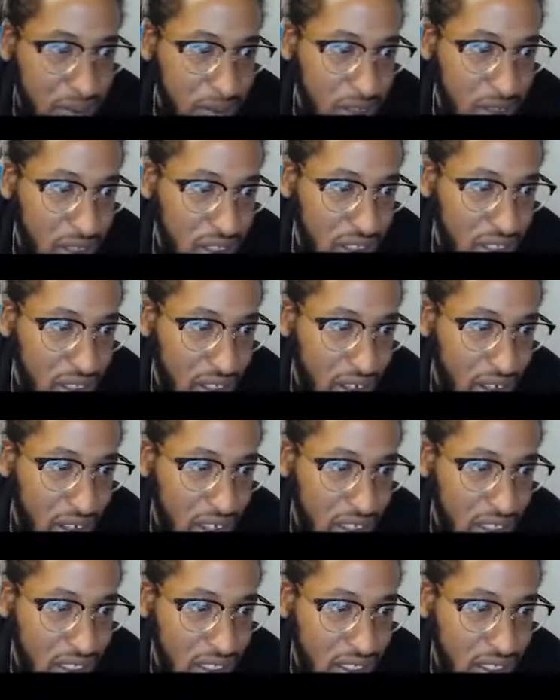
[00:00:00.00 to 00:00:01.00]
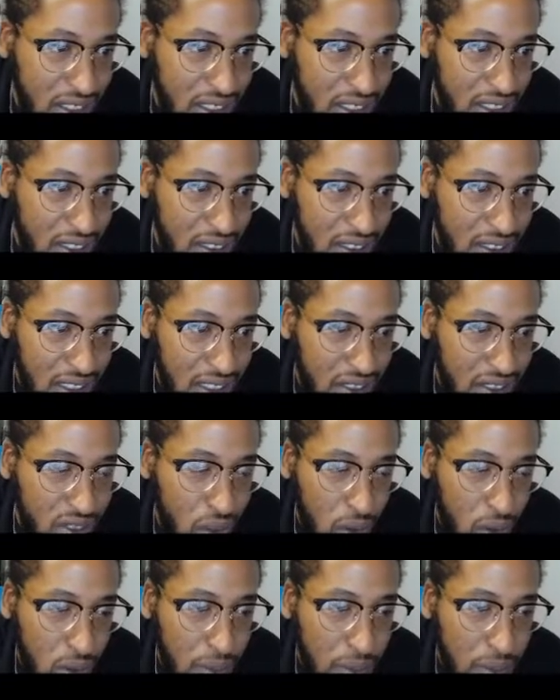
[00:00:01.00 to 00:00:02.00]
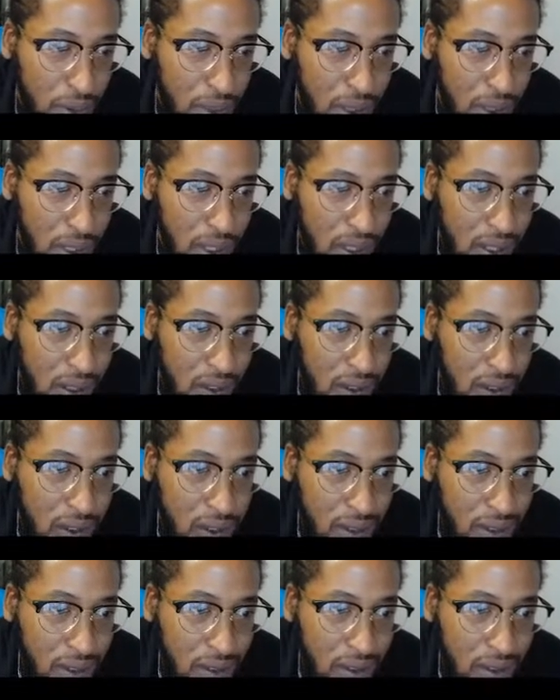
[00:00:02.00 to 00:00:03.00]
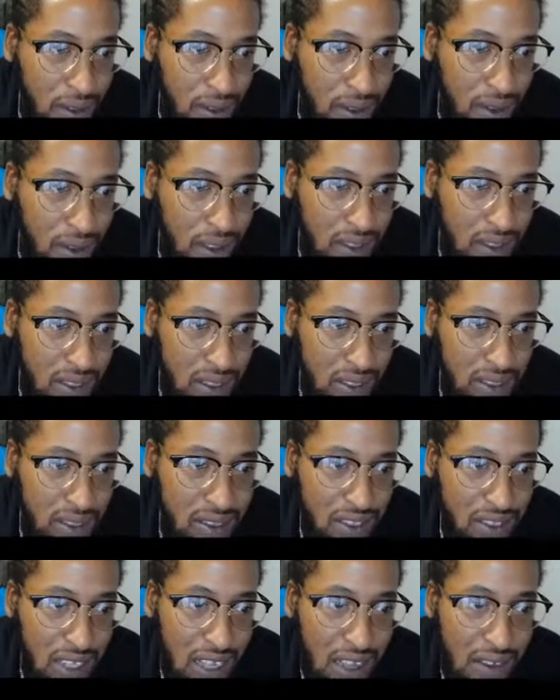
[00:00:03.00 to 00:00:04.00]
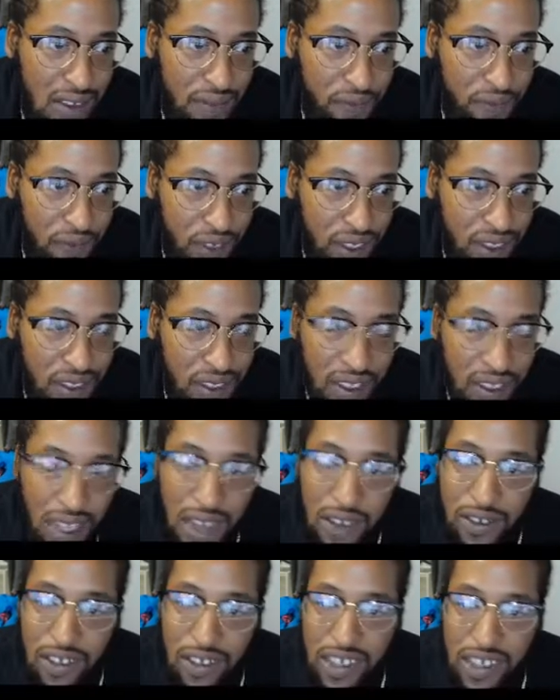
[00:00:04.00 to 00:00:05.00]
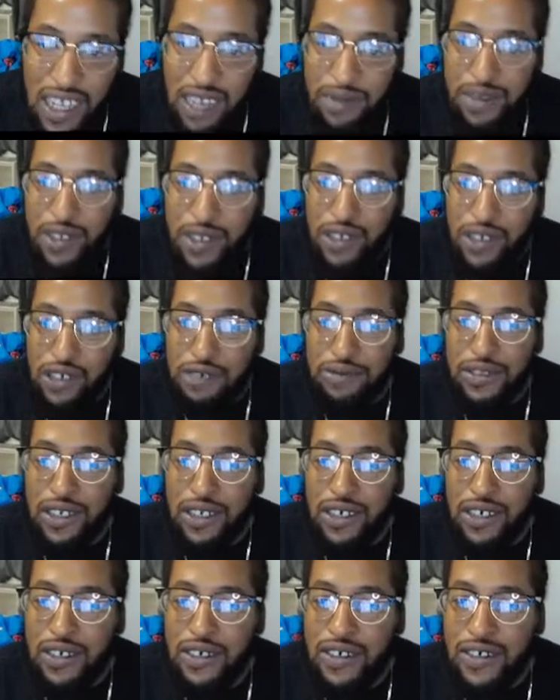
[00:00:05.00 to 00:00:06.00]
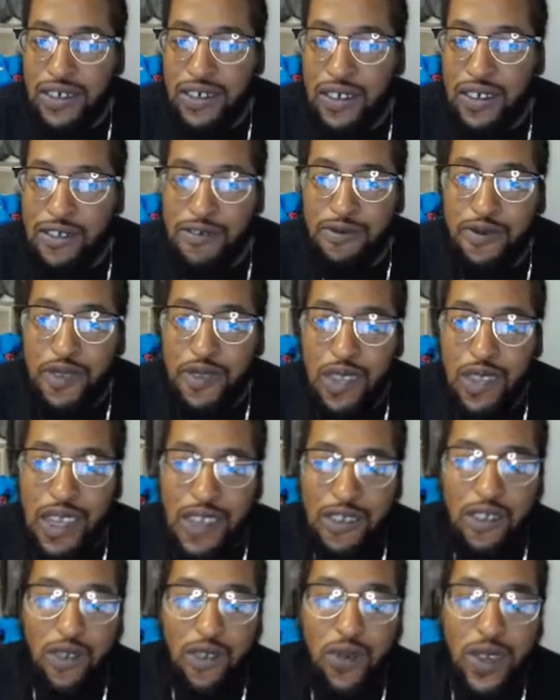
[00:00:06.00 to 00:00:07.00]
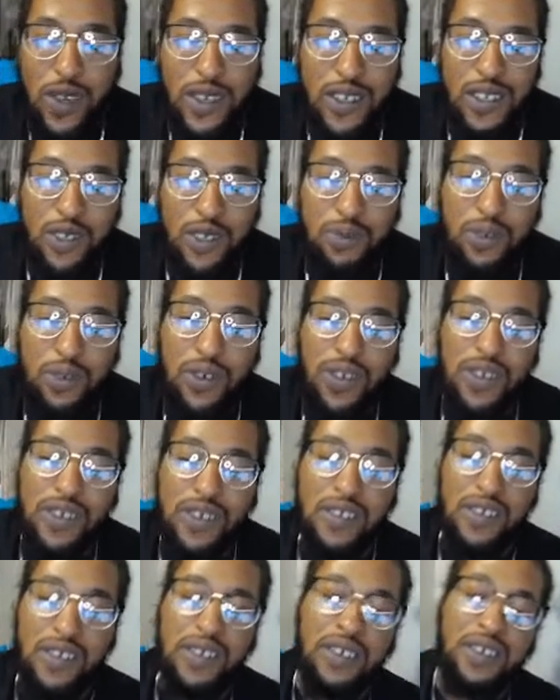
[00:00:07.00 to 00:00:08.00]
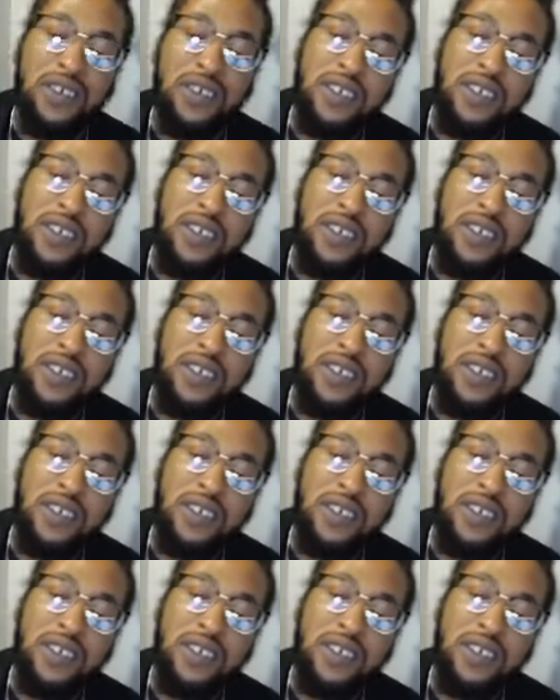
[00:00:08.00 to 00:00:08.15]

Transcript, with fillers: But it's a heart? That's dope. Unless that's a sign for him. I don't know. That'd be dope, though. Hopefully, I ain't no weakness point or nothing.